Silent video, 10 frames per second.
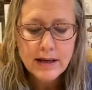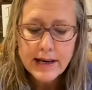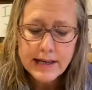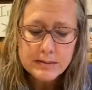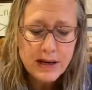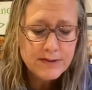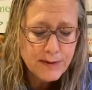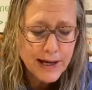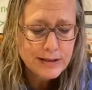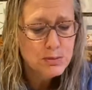And my
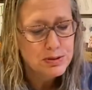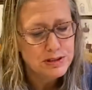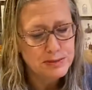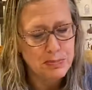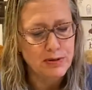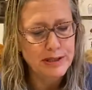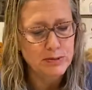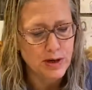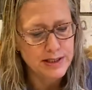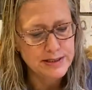final bullet point
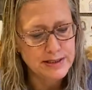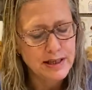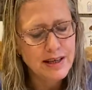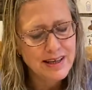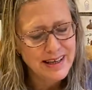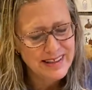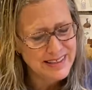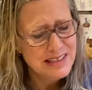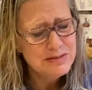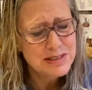was, I think
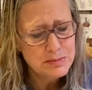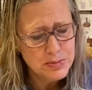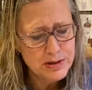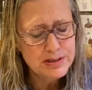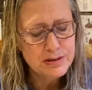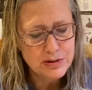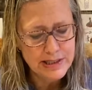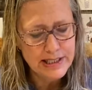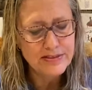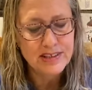it was important to point
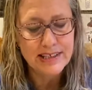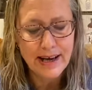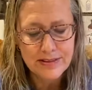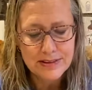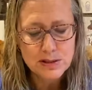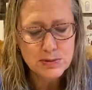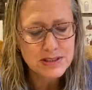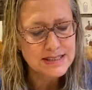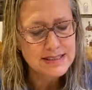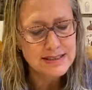out that Athens was a
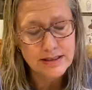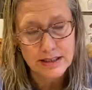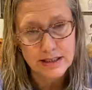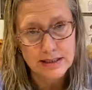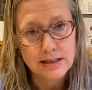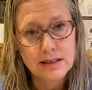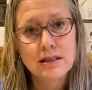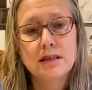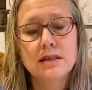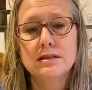city,
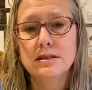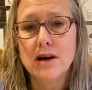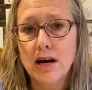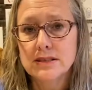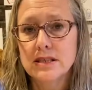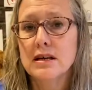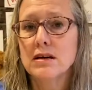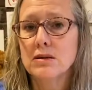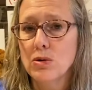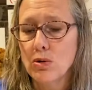not a
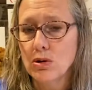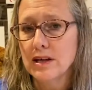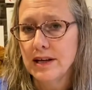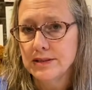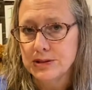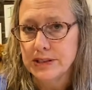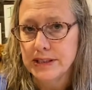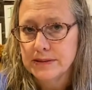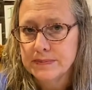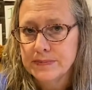whole country.
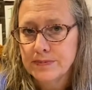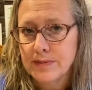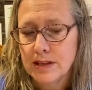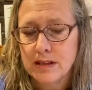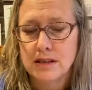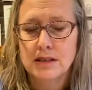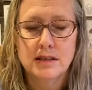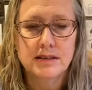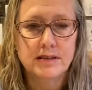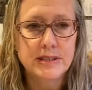
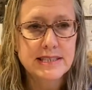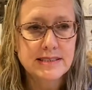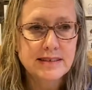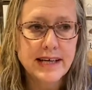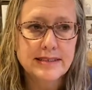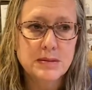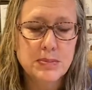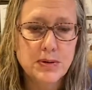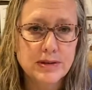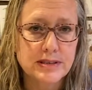And the reason that's
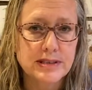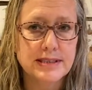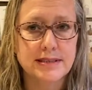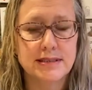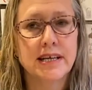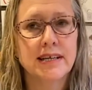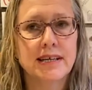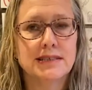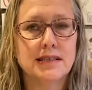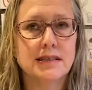important is
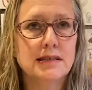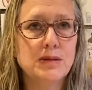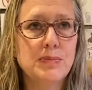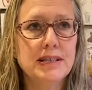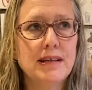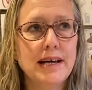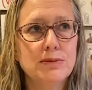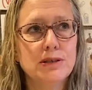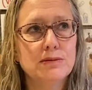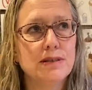it's a little bit like
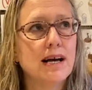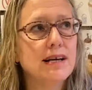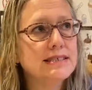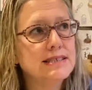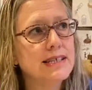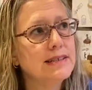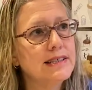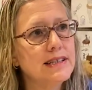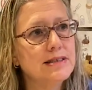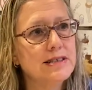what I said the
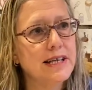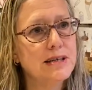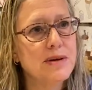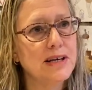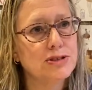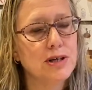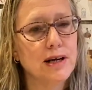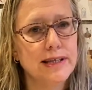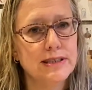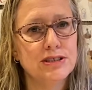other day about
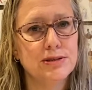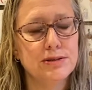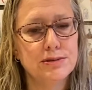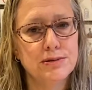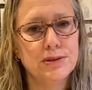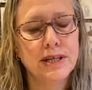trying to